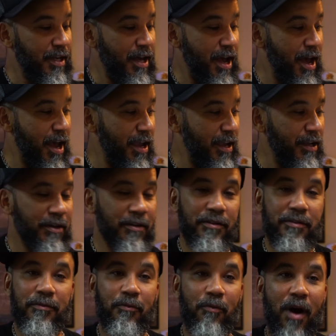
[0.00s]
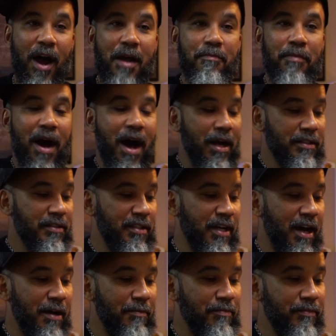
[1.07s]
Hey, white box
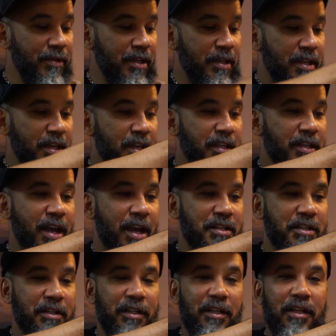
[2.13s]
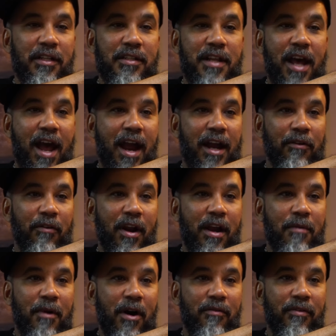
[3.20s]
top. Got your uh,
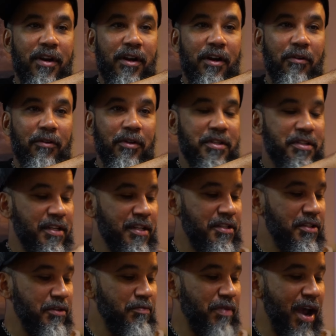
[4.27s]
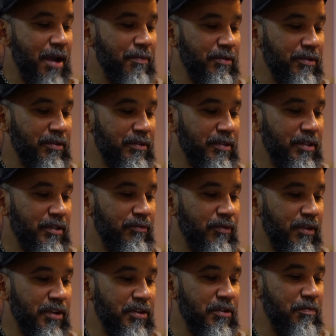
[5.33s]
diagram over here on the tissue paper
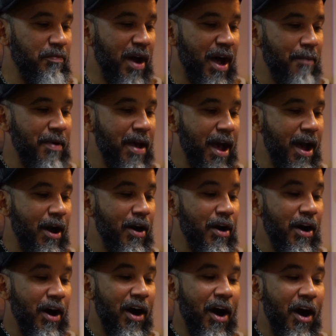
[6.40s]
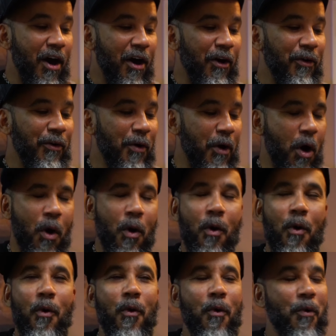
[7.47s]
for you to pop out. Uh-oh.
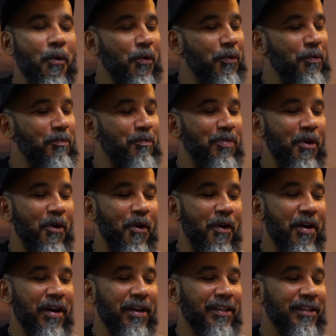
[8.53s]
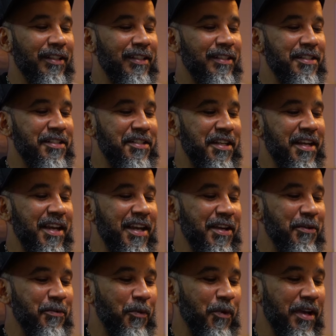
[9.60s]
Oh, boy. Gee
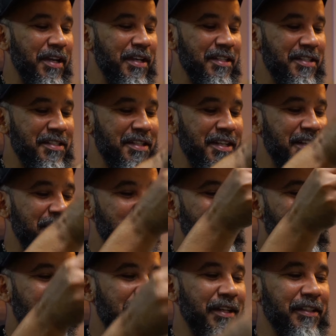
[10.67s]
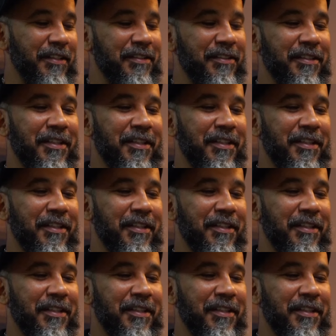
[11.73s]
whiz, gee whiz.